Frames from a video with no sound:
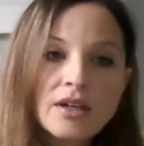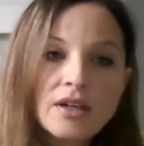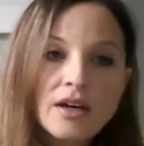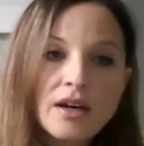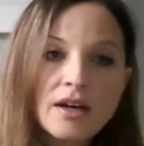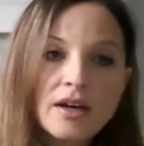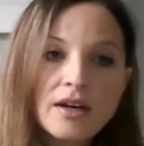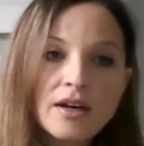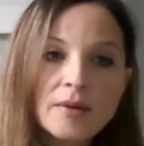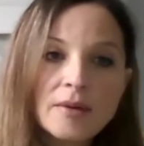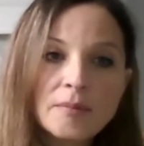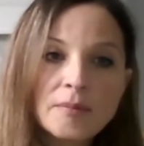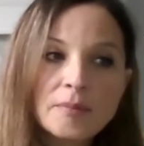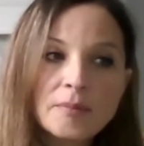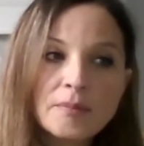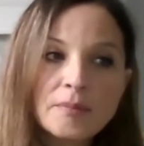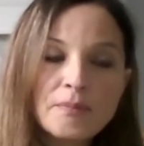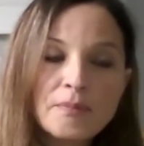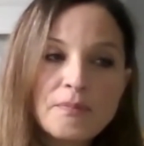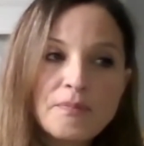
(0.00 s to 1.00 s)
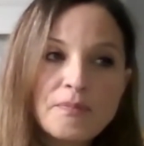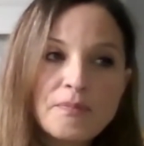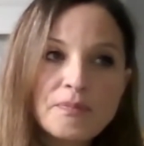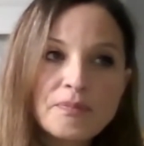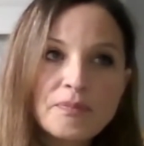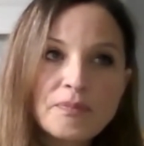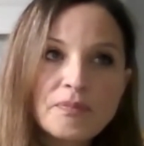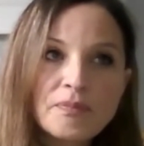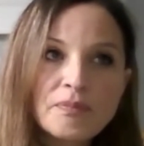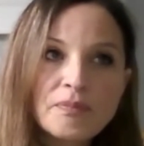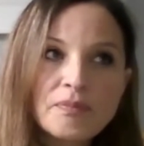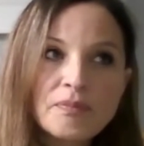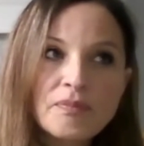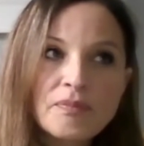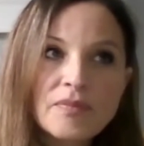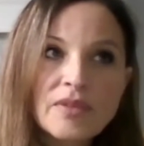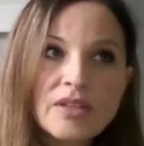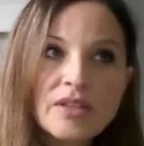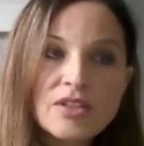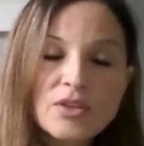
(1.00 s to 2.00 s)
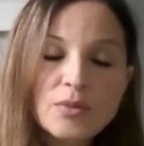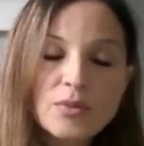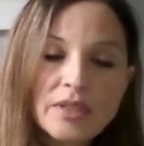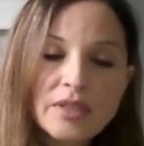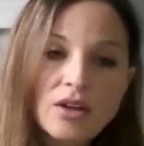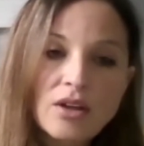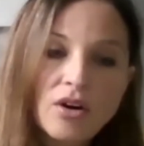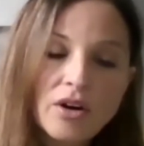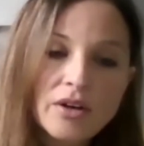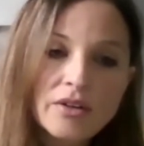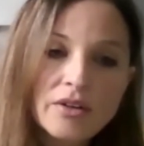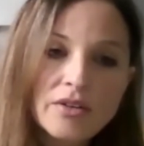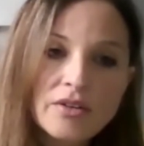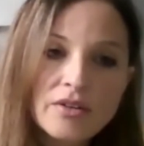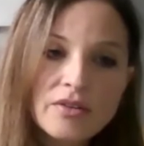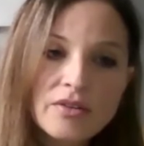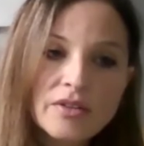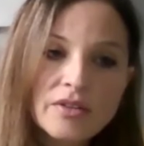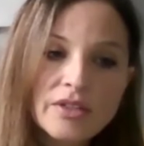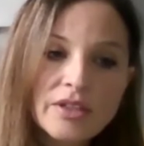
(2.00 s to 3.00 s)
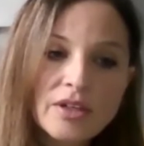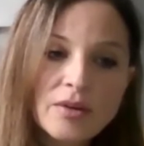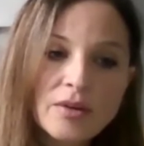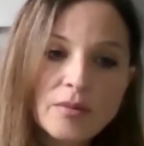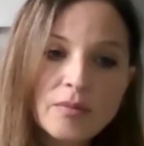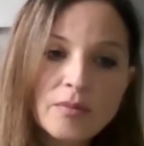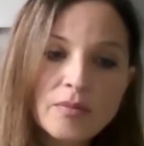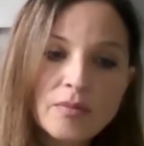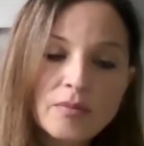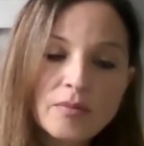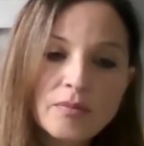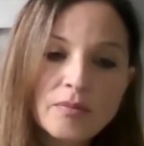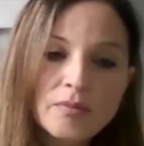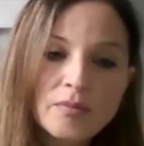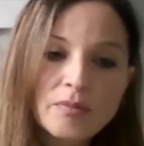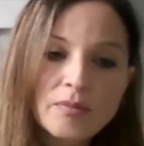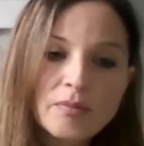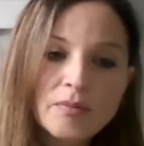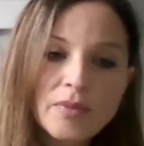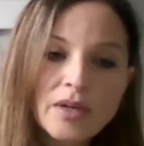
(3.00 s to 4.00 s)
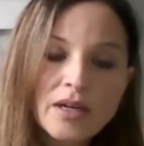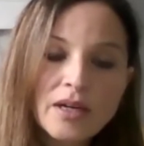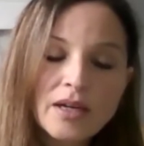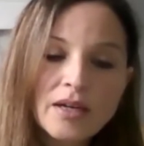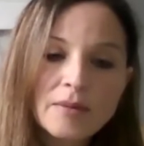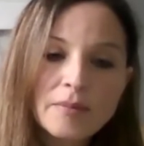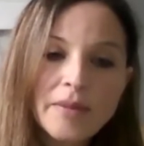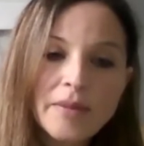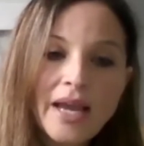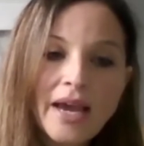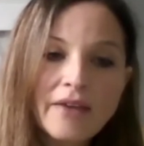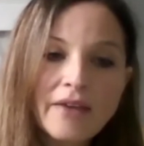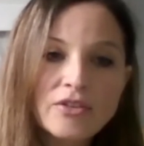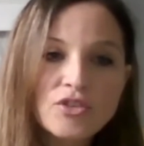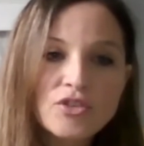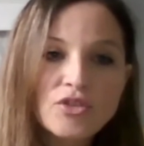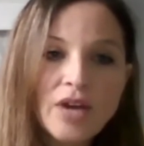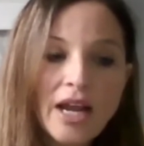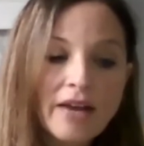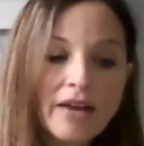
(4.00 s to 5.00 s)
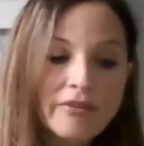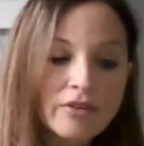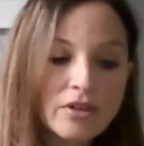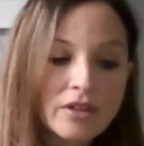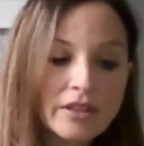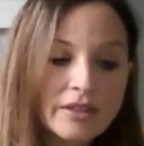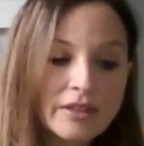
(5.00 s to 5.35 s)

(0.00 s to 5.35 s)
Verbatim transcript: Um, it's a really hard, you know, uh, path to travel.